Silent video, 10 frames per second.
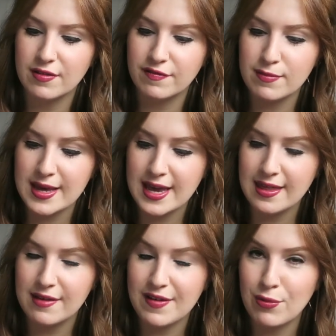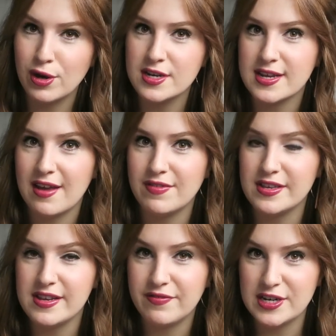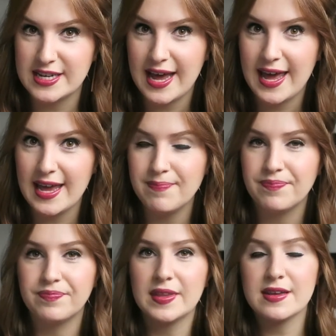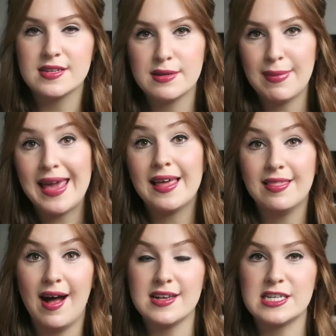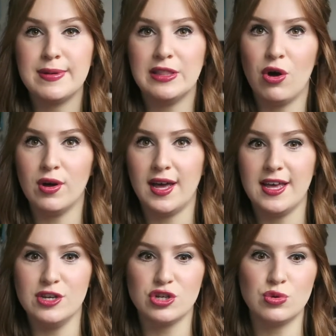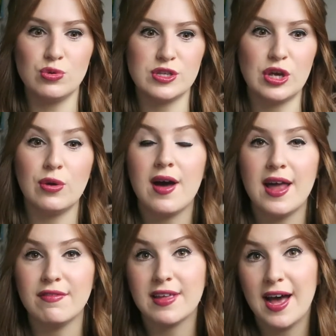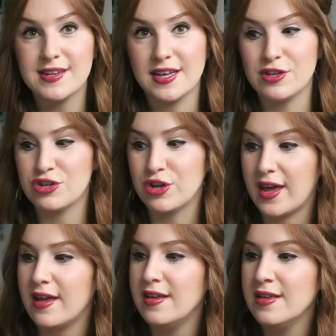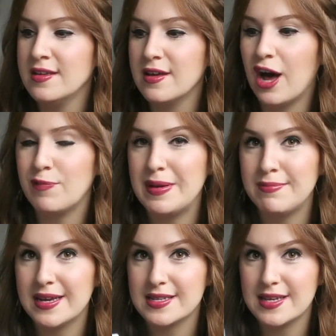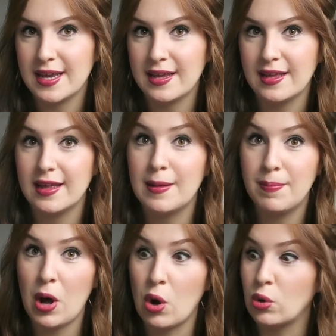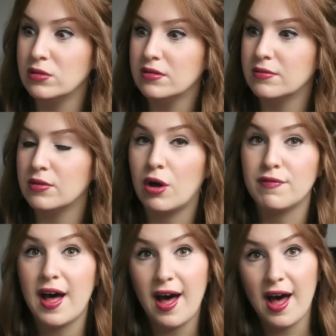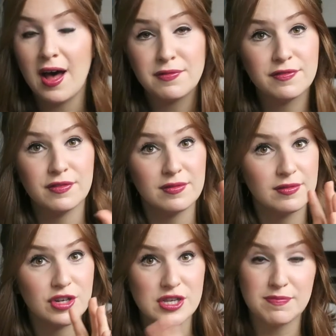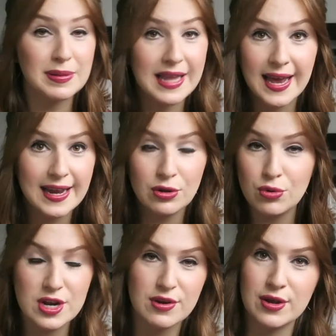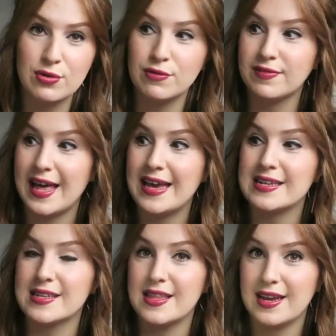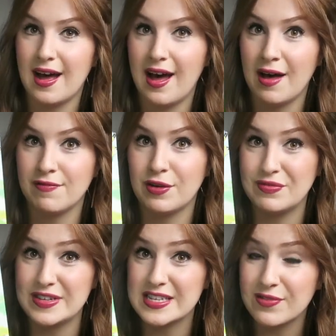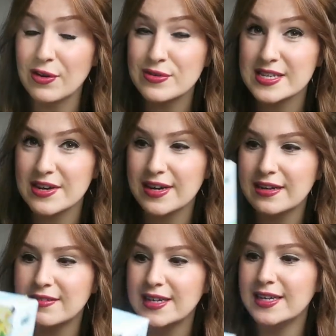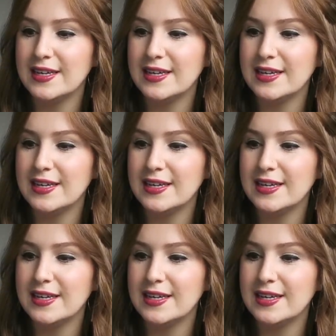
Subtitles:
for me, if I wanted to have this every day to make it last a bit longer and to also kind of cut down the sugar, I've been mixing a bowl of half just plain ordinary cornflakes and then half of this Vogel cereal.